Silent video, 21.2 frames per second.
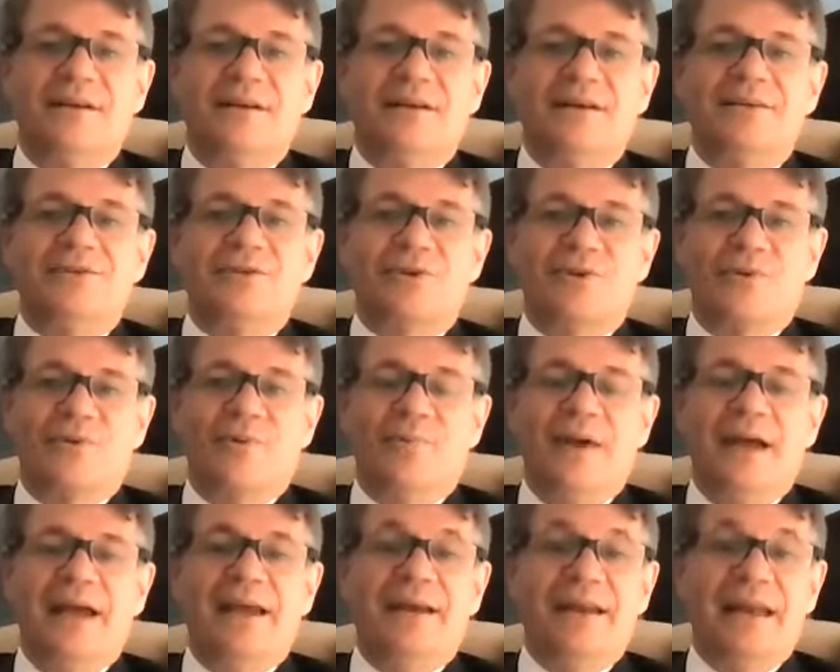to
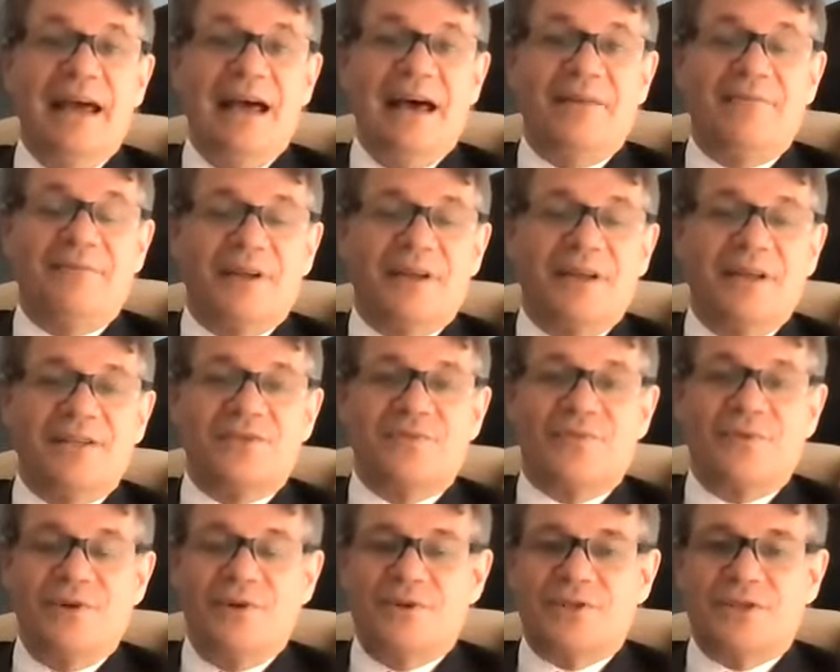remain advocates
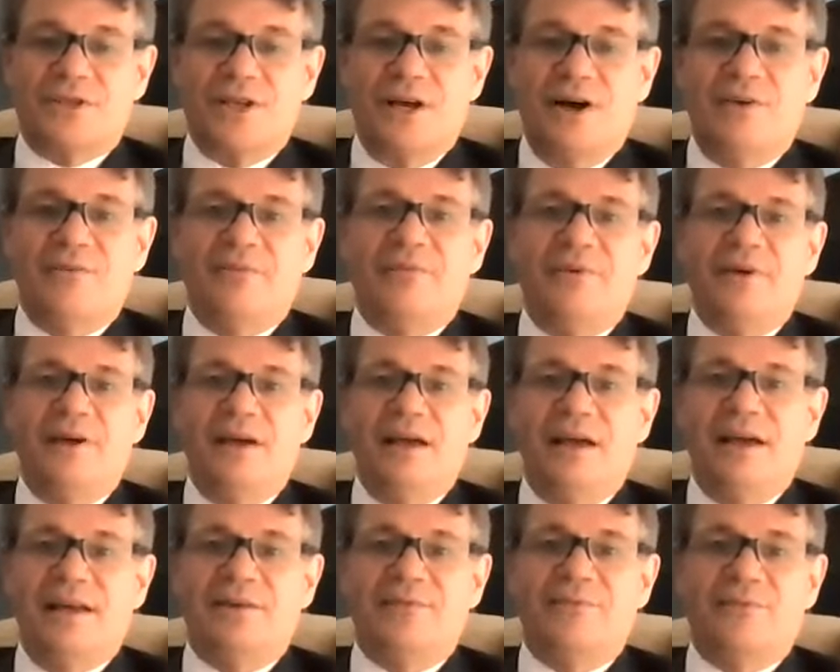for yourself
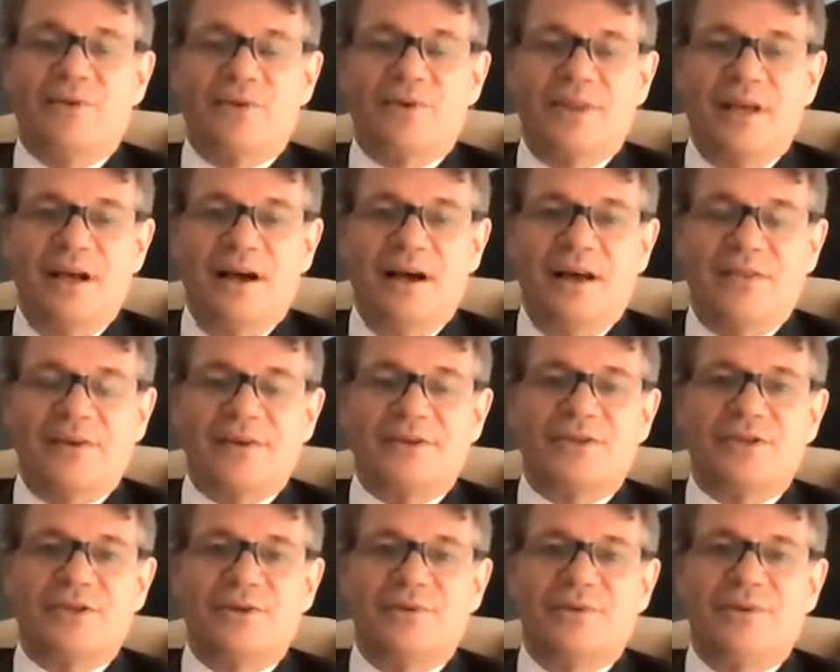and for the other
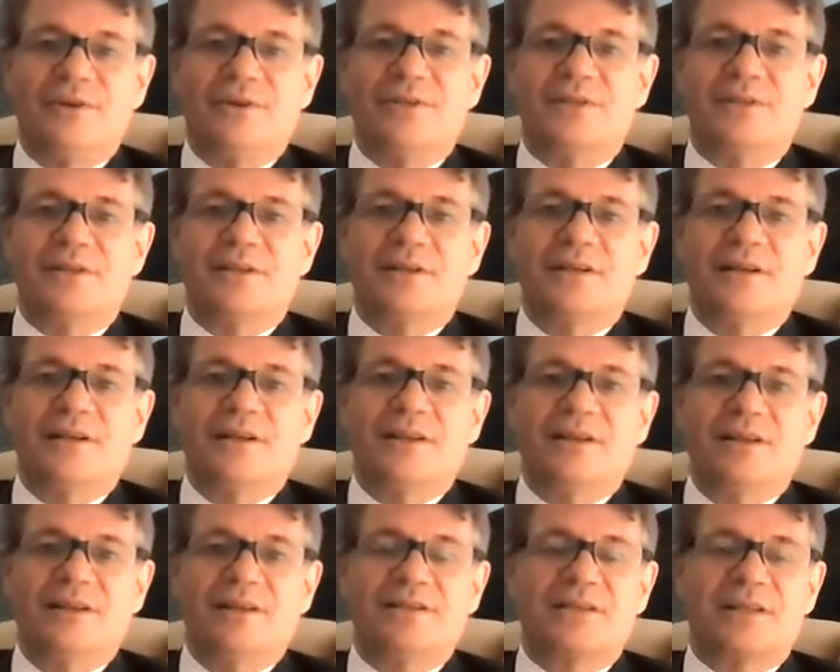students in
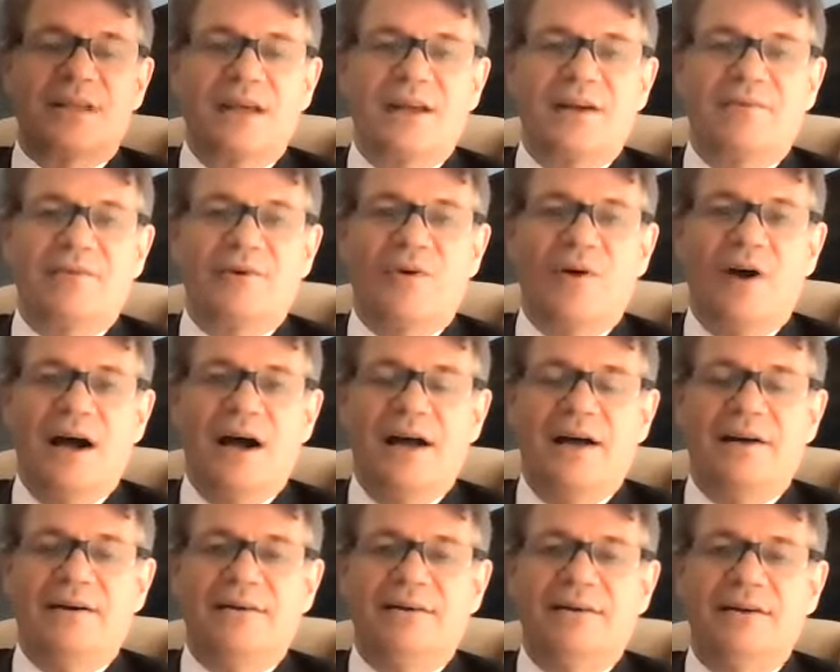the state of
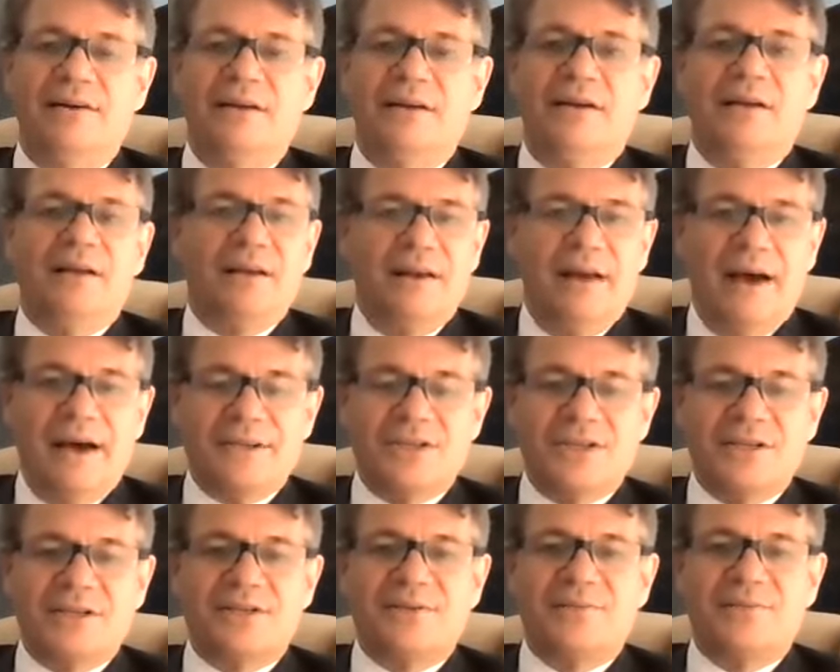Ohio, not
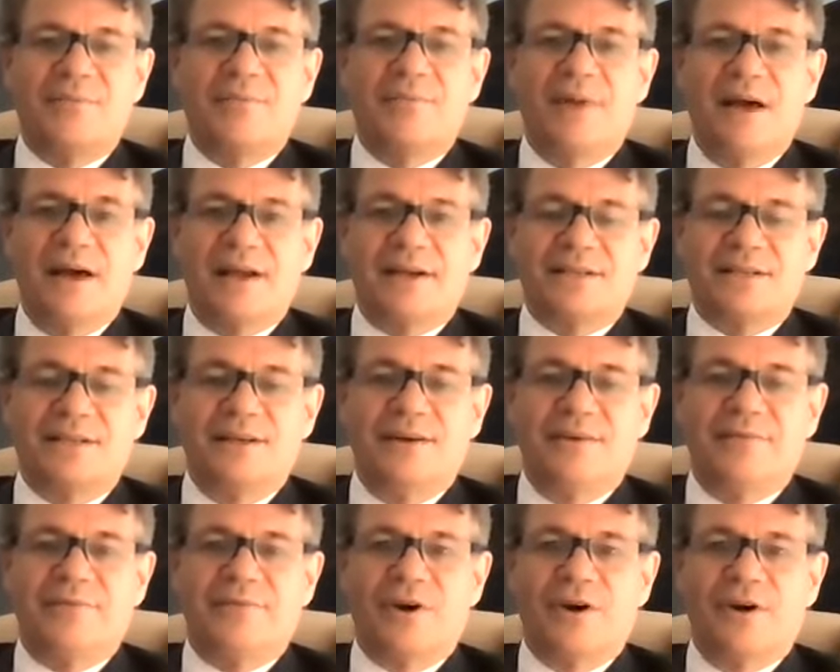just medicine
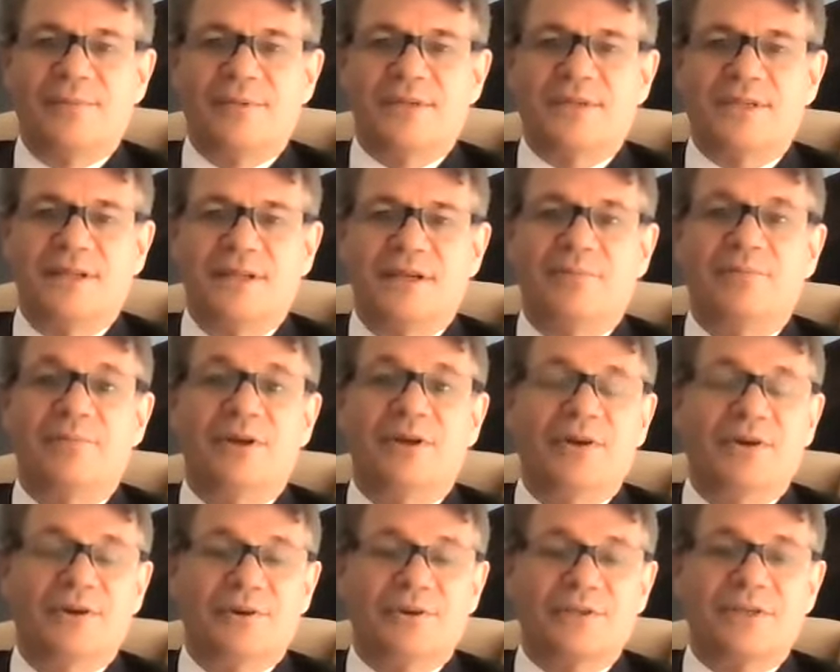and pharmacy, but
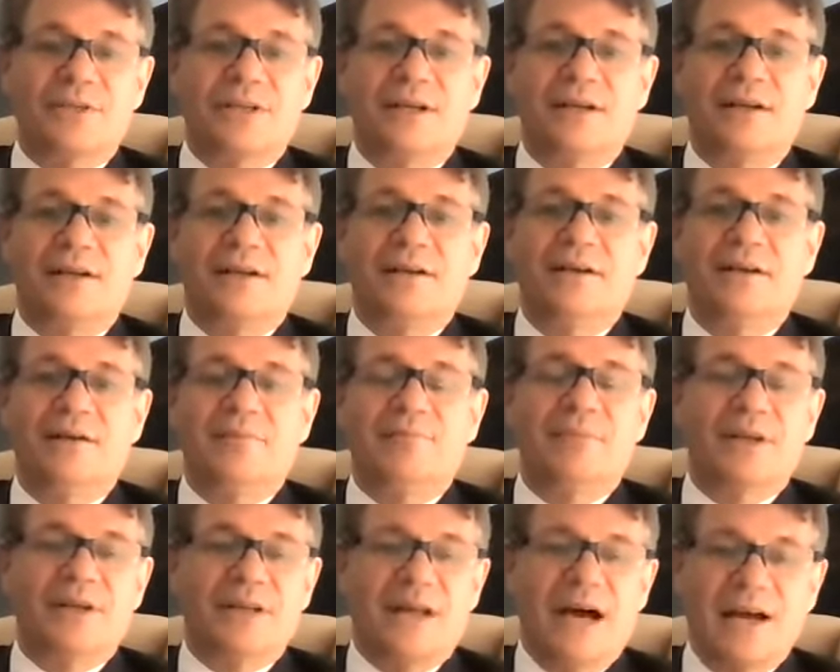nursing,
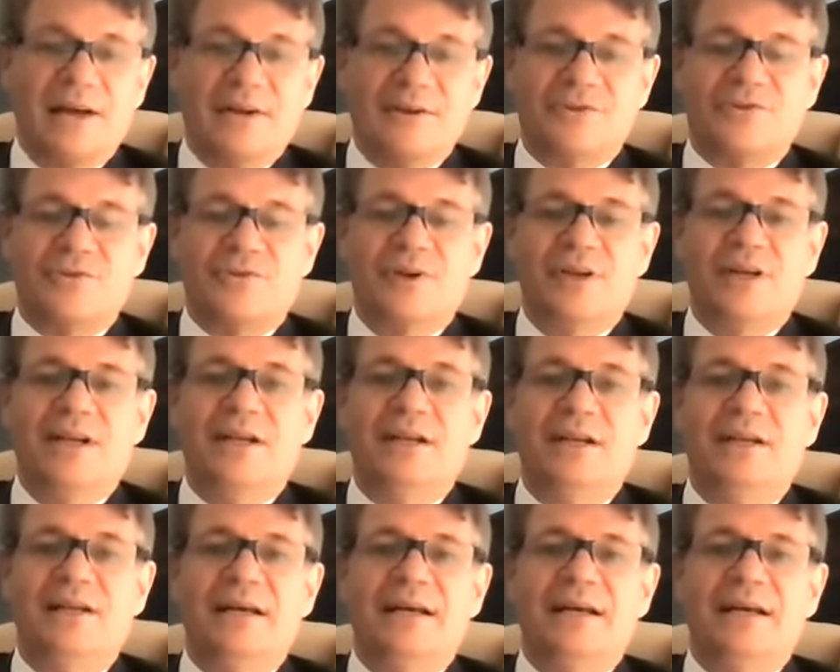podiatry,